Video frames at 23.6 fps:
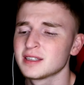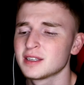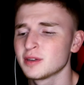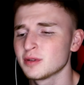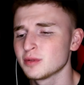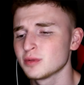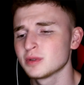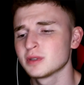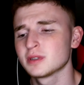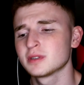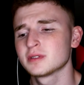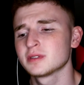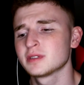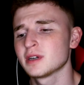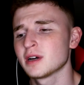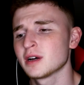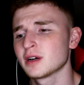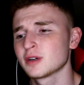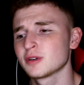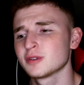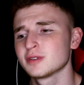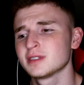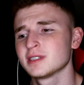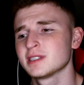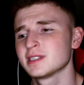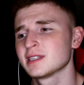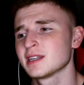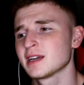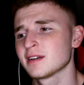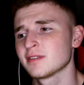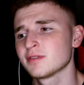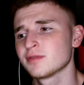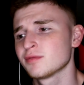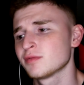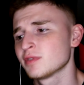The cute little doggo didn't
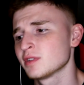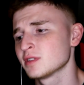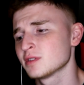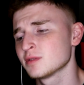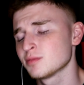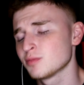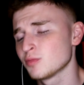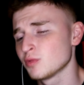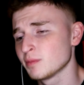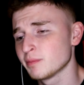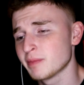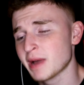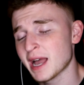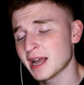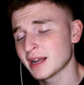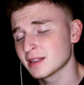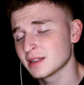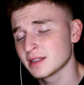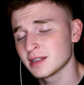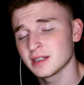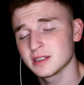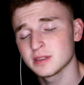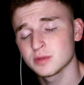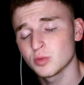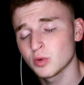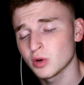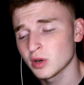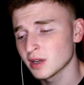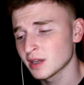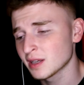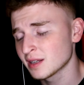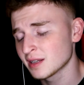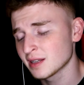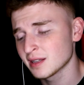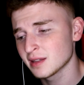have his back legs
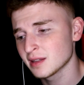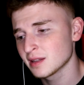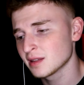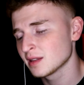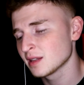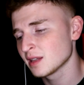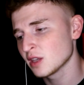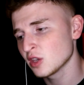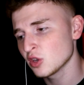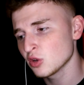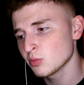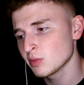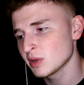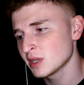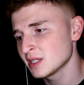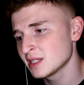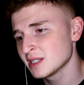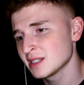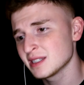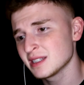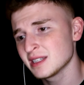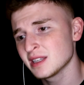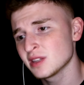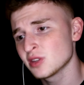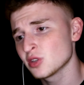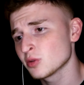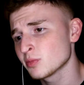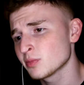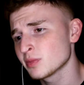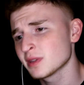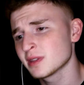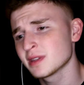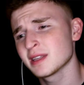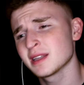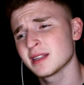working, and then the human didn't either,
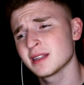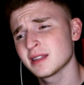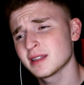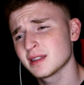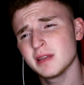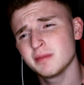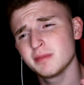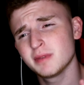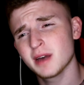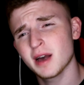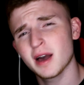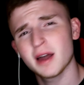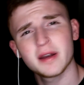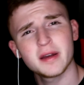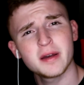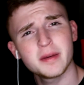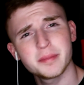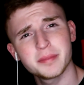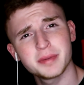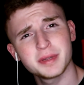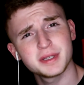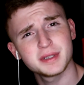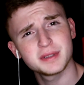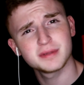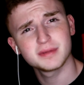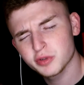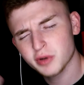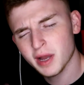but then he got up and